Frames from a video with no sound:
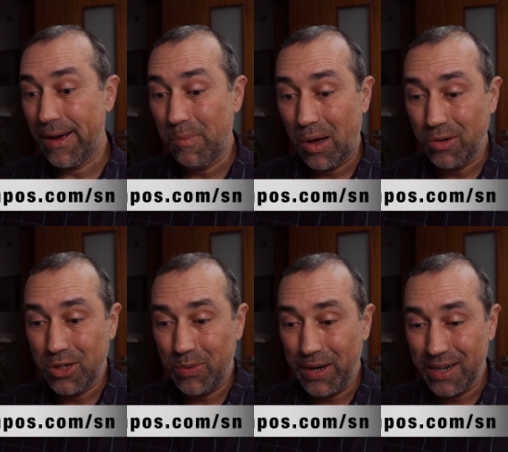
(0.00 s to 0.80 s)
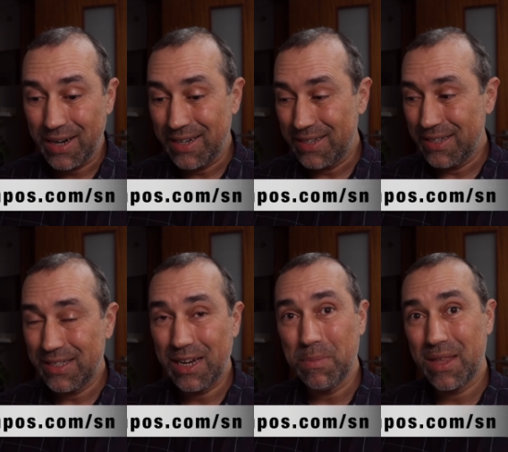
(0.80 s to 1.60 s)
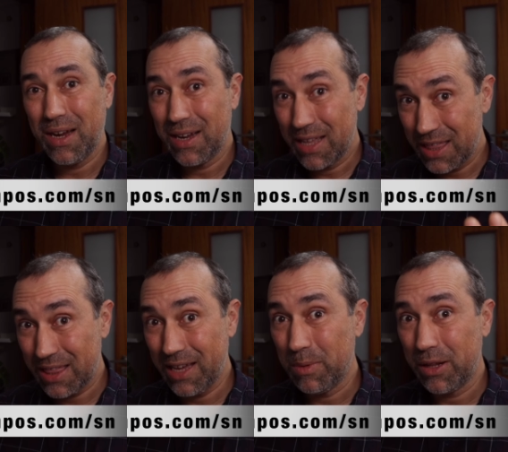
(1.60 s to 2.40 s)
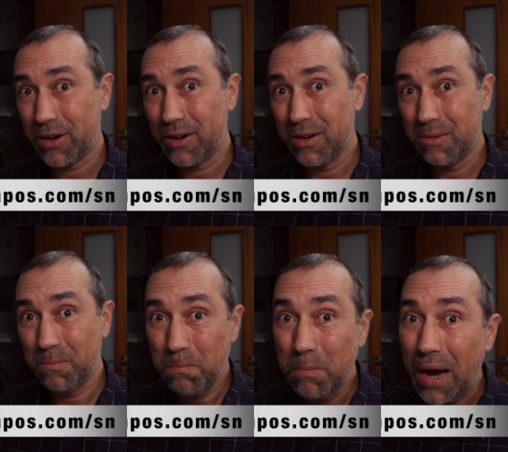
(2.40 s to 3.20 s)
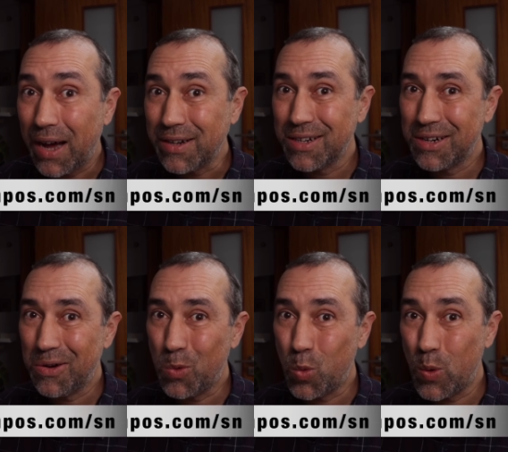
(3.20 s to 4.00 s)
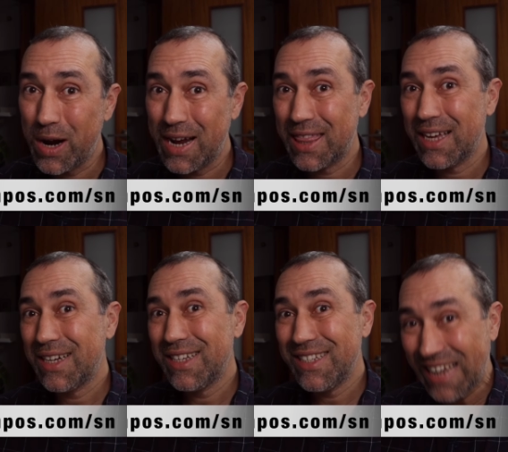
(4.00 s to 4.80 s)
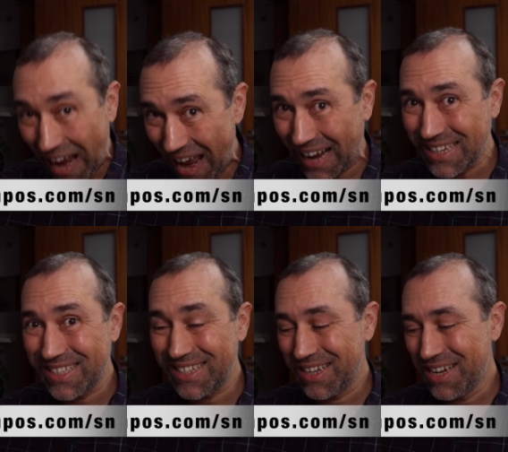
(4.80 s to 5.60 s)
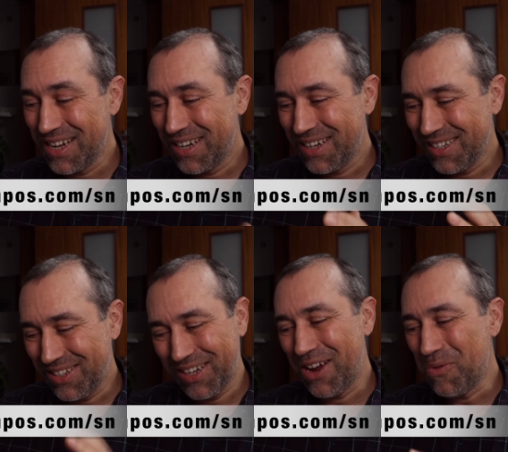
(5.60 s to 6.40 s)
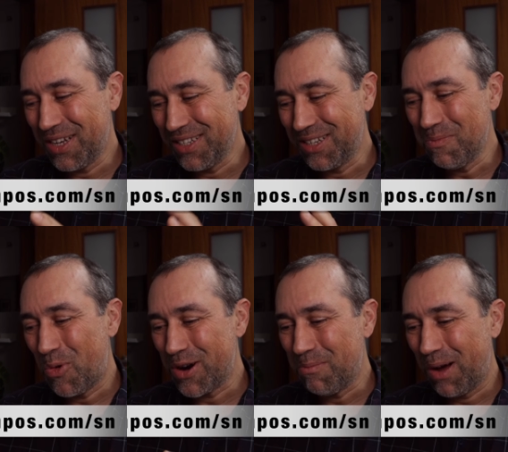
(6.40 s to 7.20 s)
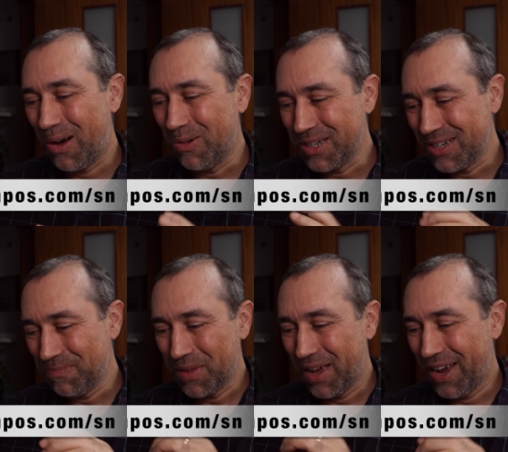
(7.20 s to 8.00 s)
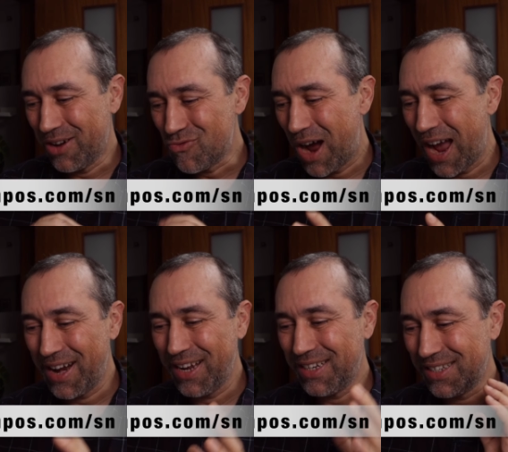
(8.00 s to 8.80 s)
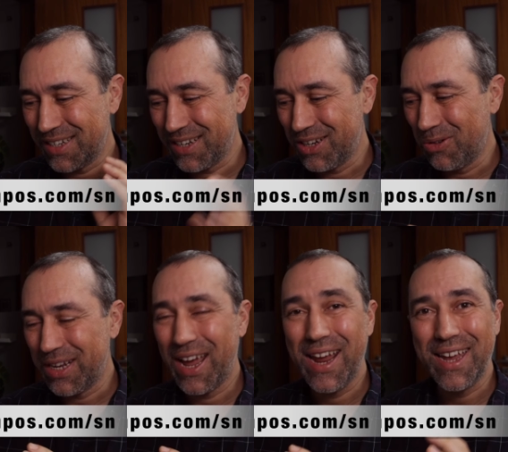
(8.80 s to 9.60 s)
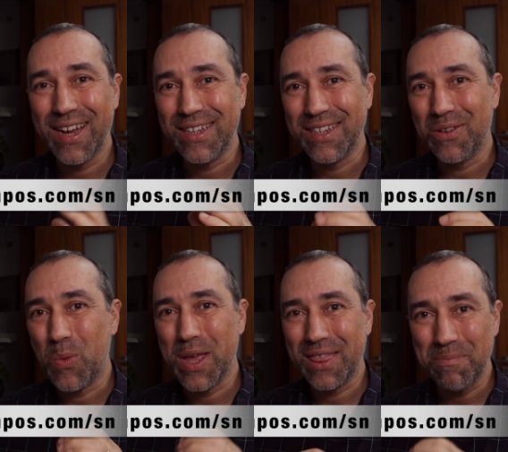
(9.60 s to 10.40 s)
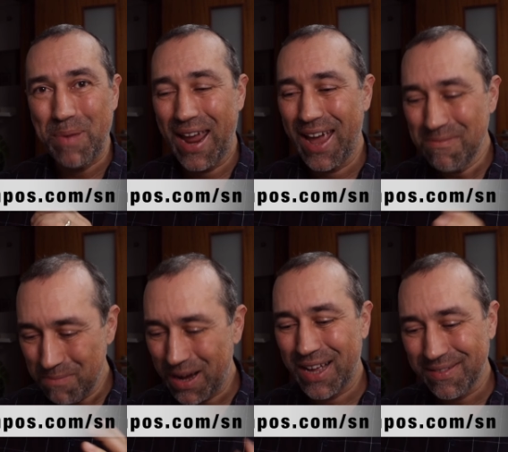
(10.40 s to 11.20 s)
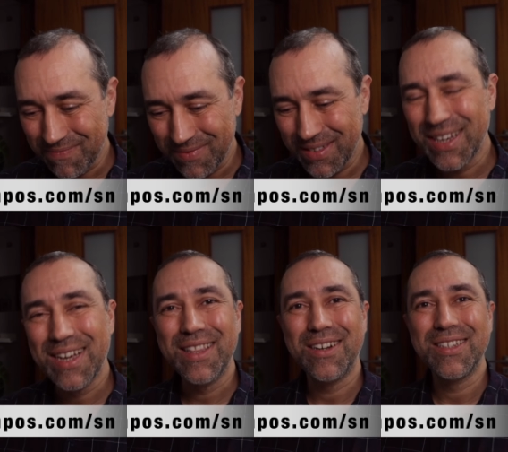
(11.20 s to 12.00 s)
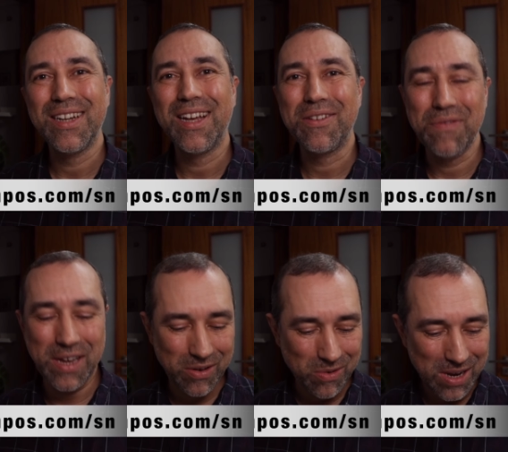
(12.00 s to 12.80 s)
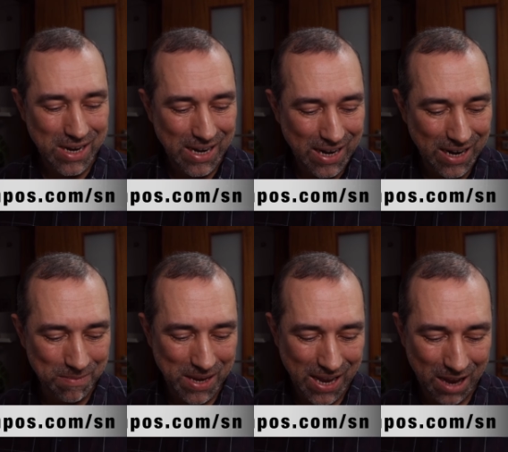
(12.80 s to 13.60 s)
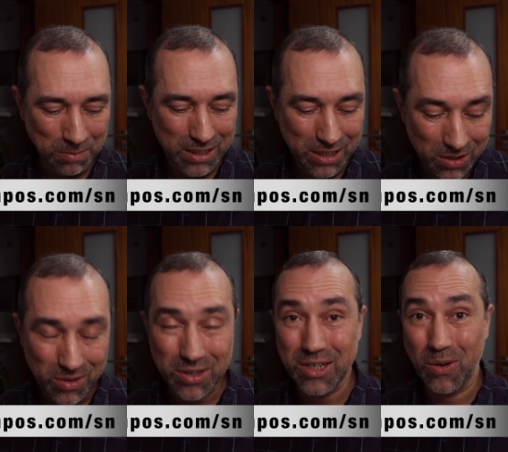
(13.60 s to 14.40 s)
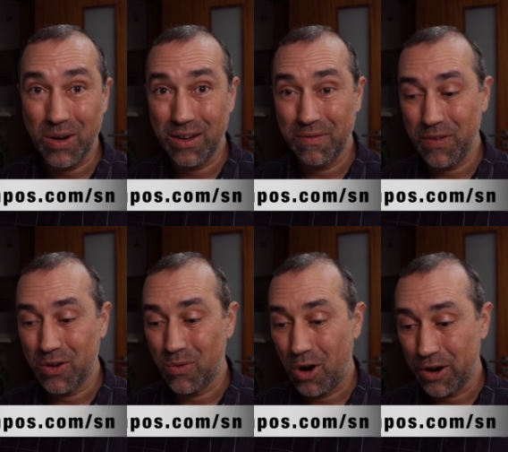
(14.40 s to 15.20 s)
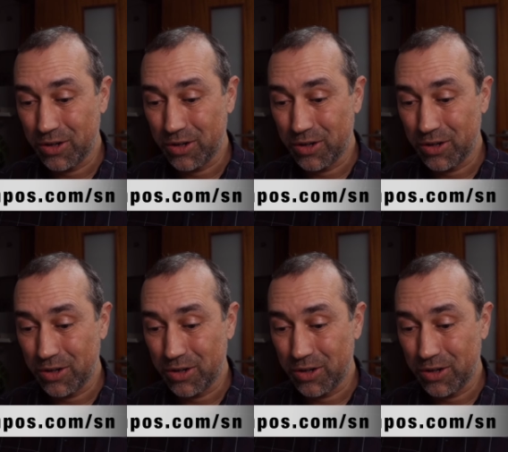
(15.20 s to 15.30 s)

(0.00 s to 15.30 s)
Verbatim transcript: about doing something similar, but with text. Today was more about handwritings and note taking with the pen, but there's another video coming up soon. So if you are